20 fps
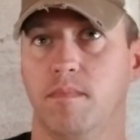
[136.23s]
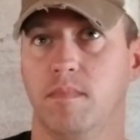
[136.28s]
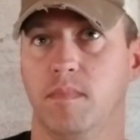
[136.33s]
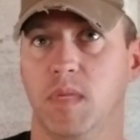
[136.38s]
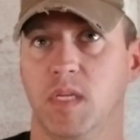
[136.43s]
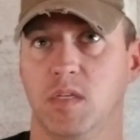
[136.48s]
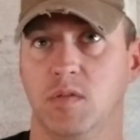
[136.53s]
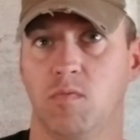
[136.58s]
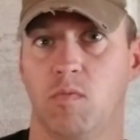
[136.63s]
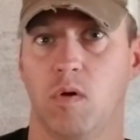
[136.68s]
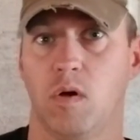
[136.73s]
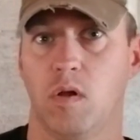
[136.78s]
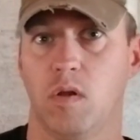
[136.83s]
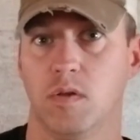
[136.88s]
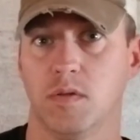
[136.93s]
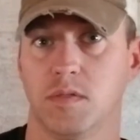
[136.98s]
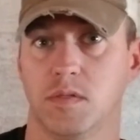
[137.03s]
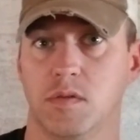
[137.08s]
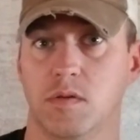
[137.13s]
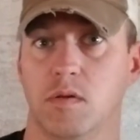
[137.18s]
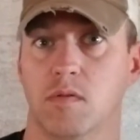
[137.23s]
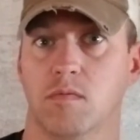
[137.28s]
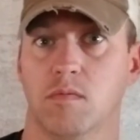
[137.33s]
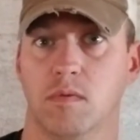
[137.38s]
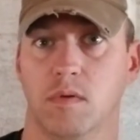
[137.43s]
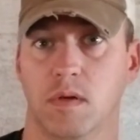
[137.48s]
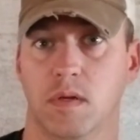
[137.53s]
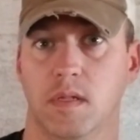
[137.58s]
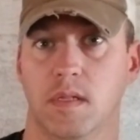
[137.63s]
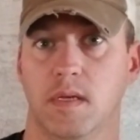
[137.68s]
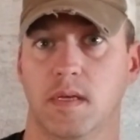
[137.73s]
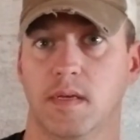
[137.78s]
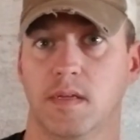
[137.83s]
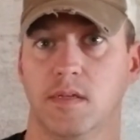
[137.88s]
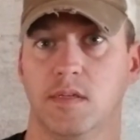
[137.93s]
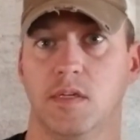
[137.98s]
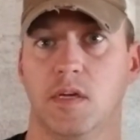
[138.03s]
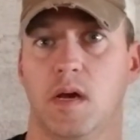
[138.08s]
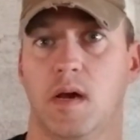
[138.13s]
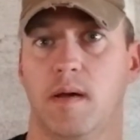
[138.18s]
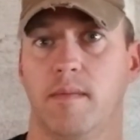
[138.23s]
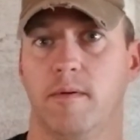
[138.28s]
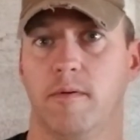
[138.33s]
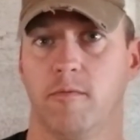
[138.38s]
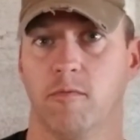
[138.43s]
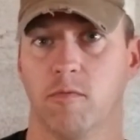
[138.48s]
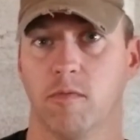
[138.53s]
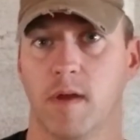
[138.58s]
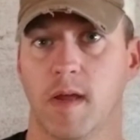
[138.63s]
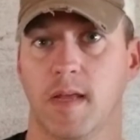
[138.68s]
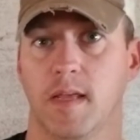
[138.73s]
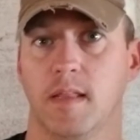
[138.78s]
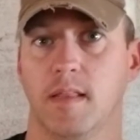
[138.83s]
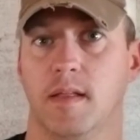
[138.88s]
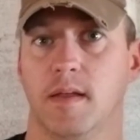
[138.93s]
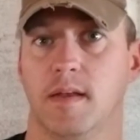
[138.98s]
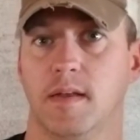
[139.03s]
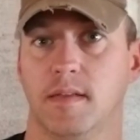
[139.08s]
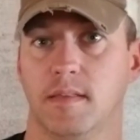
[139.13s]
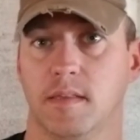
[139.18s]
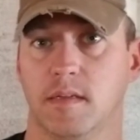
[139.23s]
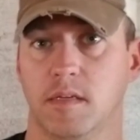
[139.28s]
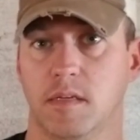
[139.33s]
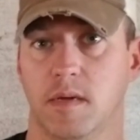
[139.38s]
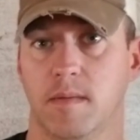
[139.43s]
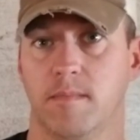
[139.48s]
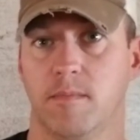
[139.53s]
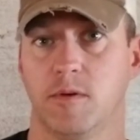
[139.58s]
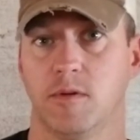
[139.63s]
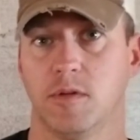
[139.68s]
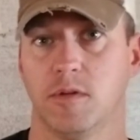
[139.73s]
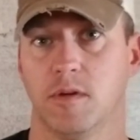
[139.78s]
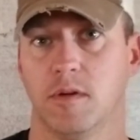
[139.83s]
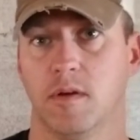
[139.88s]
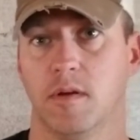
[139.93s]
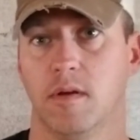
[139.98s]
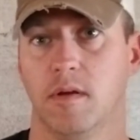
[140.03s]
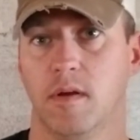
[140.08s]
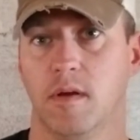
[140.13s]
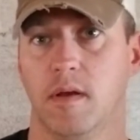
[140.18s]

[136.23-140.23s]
These walls do a really good job of regulating the temperature.